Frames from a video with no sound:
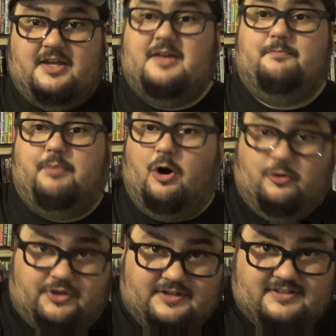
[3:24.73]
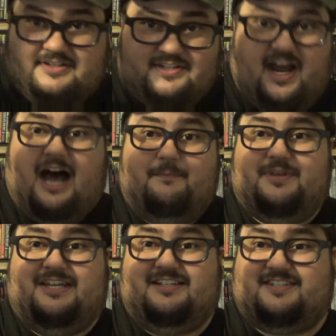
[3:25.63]
both not
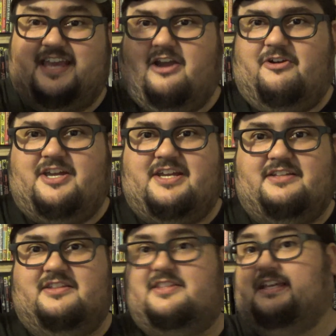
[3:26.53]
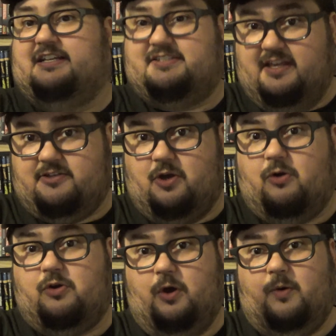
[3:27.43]
being scary and things that
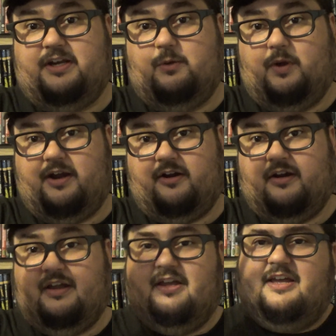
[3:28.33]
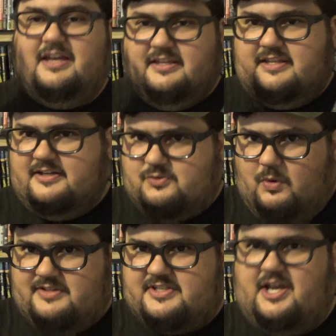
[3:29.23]
don't go anywhere there's
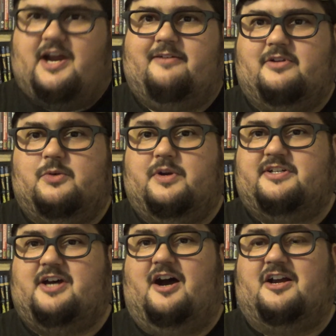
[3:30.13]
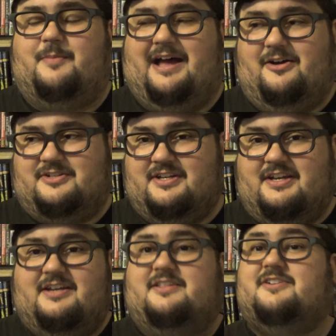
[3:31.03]
one scare I really want to talk about.
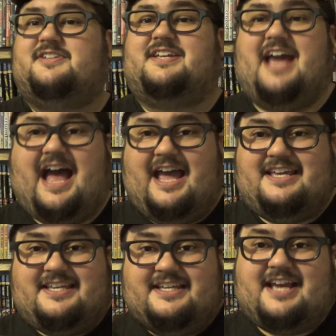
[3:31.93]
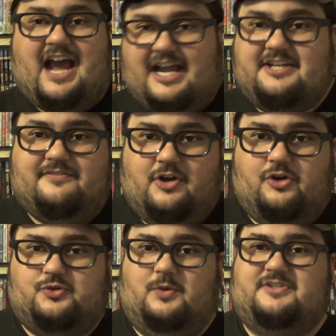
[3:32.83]
There's a guy, he kind of
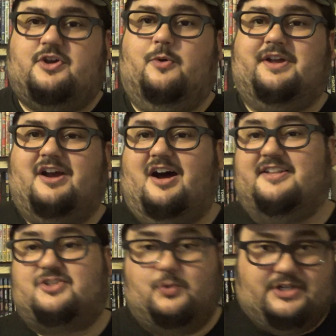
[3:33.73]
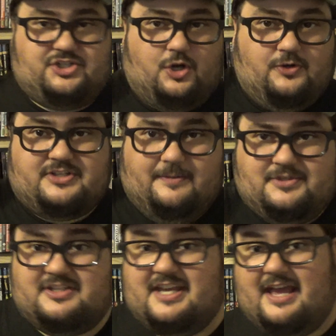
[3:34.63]
knows what's going on, so he shows up
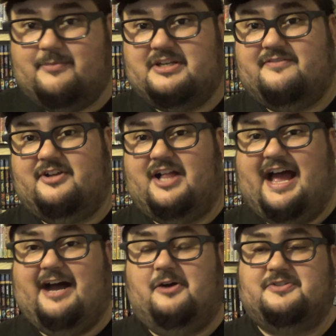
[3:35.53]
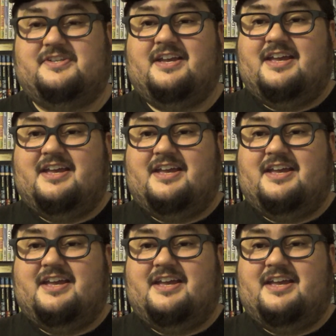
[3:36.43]
to the Amityville house,